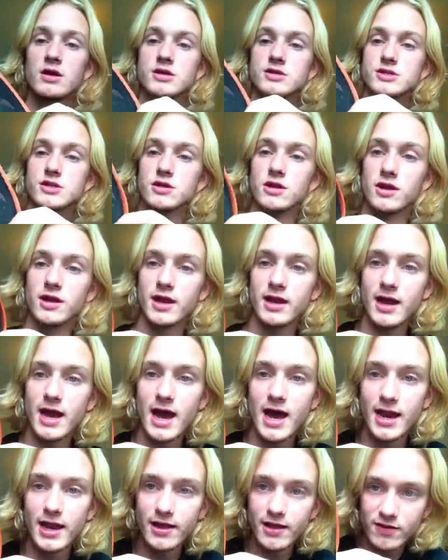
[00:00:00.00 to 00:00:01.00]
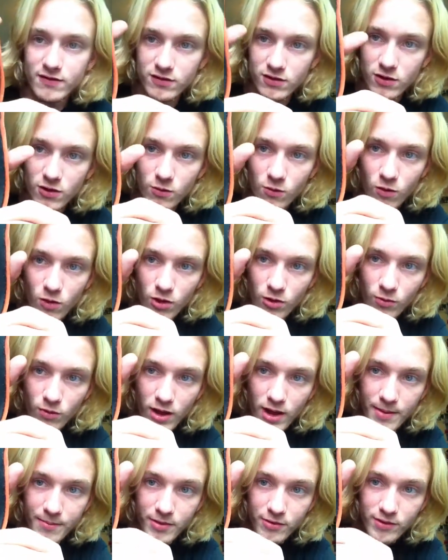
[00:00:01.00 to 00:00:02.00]
So looking at it, it's a little worn
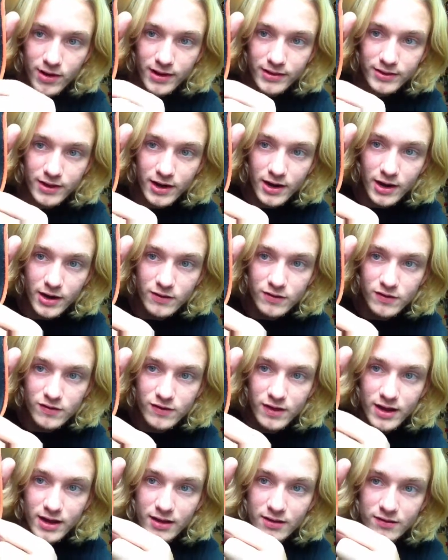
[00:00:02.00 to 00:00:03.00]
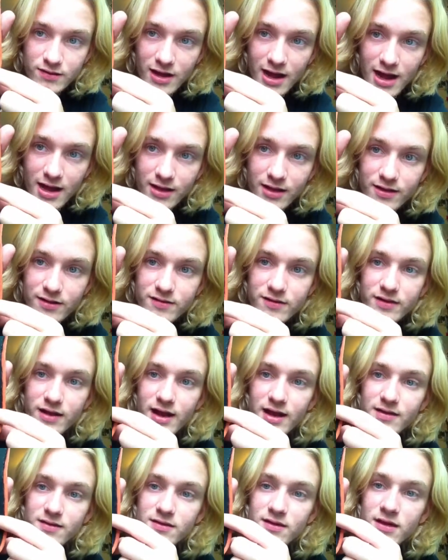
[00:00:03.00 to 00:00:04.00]
away, but right there you can say Gonzales, and
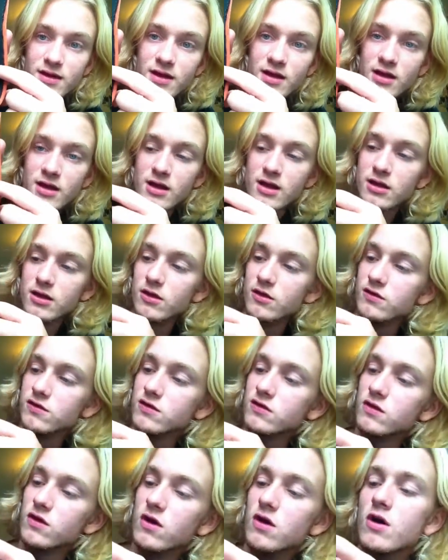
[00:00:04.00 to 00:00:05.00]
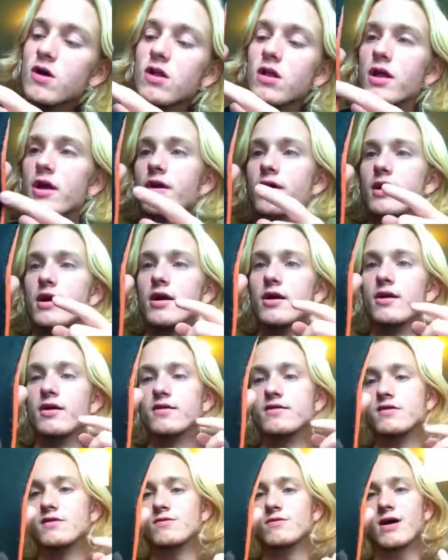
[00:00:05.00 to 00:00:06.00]
that's little skull logo
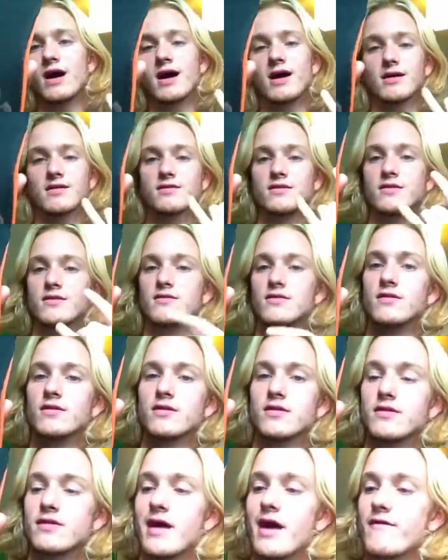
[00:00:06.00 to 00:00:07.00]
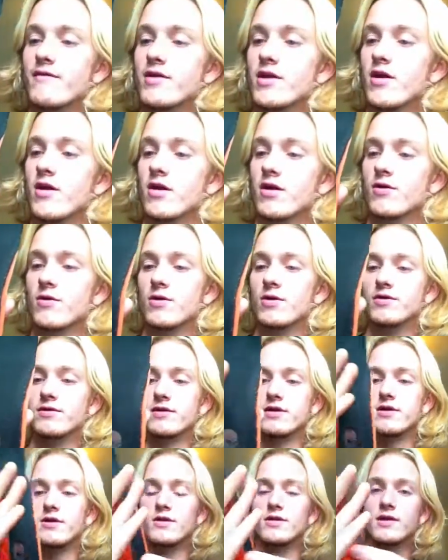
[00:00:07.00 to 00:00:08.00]
because he rocks and he's a heavy hardcore
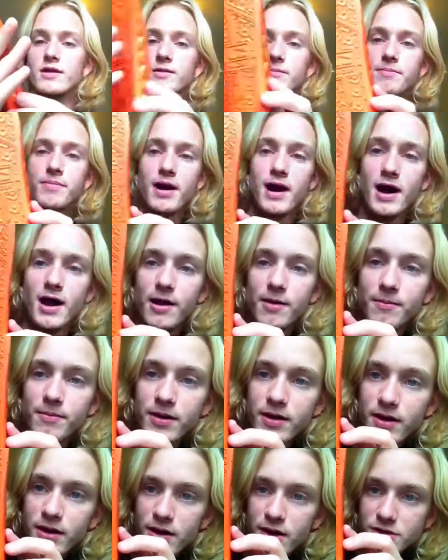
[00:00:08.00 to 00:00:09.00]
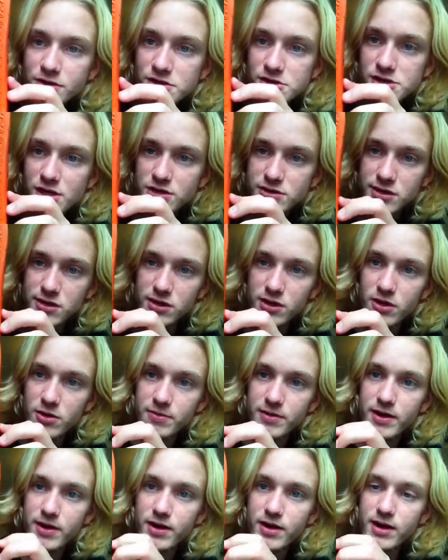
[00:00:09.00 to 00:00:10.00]
dude. And at the bottom just says Globe
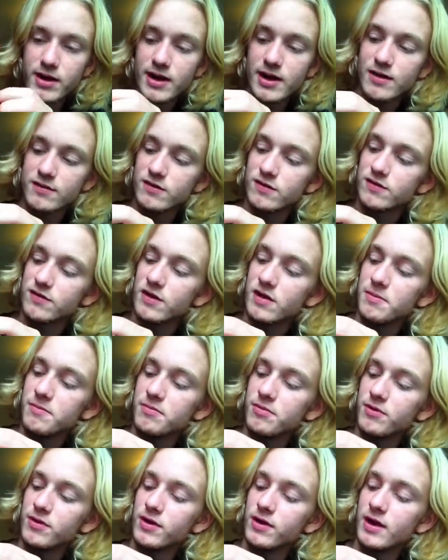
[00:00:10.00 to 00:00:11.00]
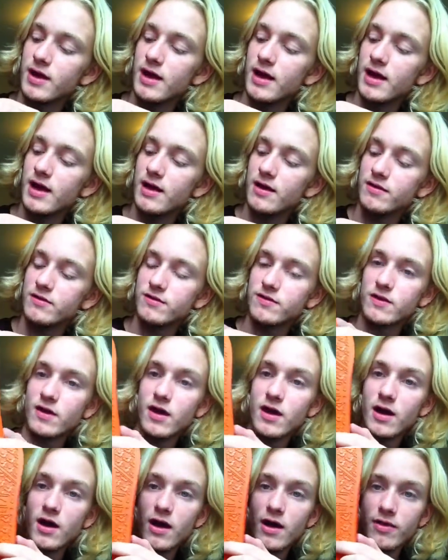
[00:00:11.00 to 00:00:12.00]
here, and it has the same print as
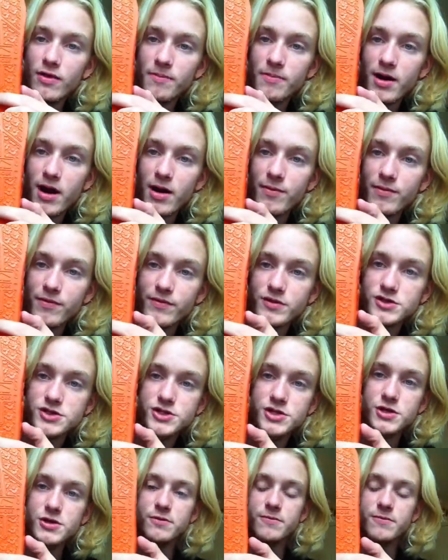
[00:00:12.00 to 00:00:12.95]
the bottom of the shoe.